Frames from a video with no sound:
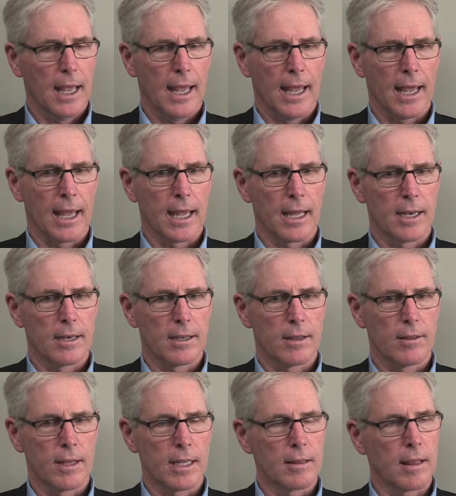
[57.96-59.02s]
And
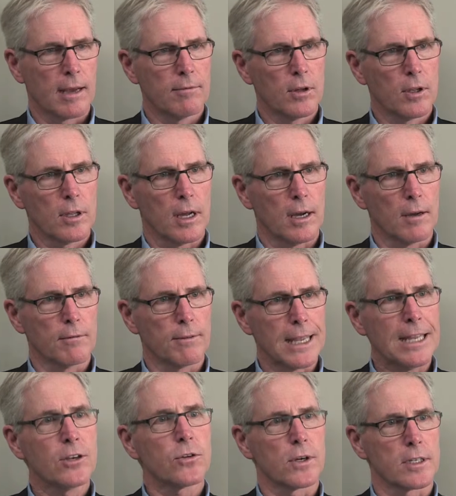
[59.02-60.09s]
the level of
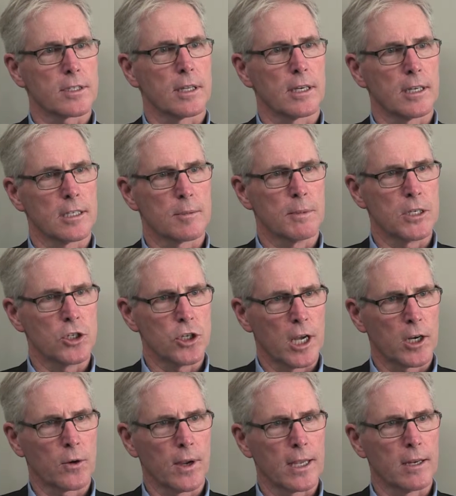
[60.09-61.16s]
interest that has been
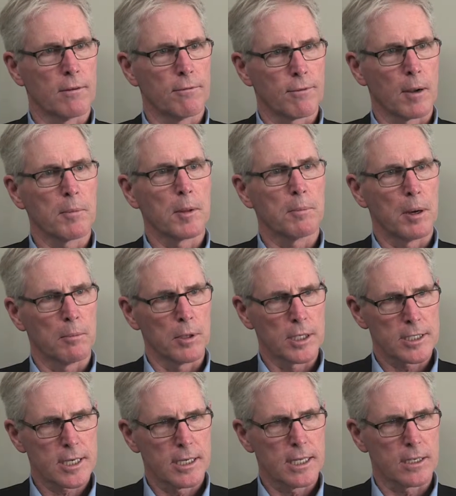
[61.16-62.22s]
generated from the
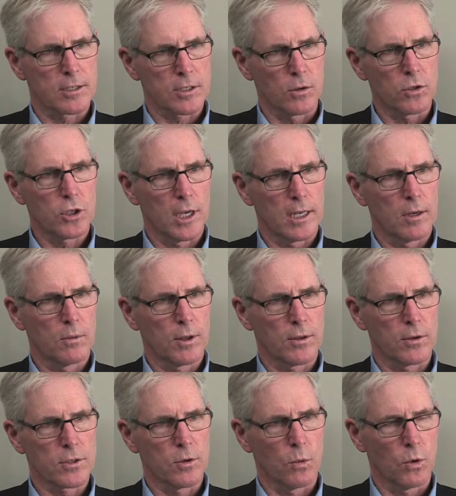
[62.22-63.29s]
publicity associated with
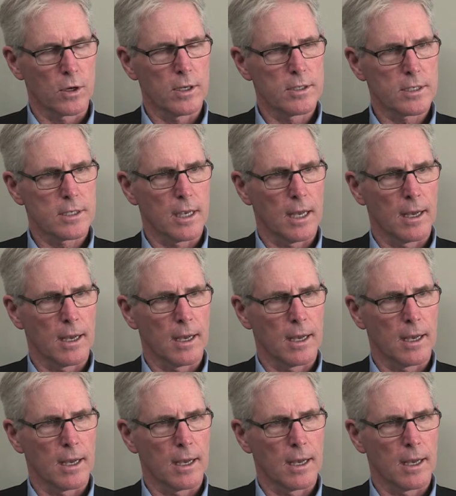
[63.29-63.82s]
those awards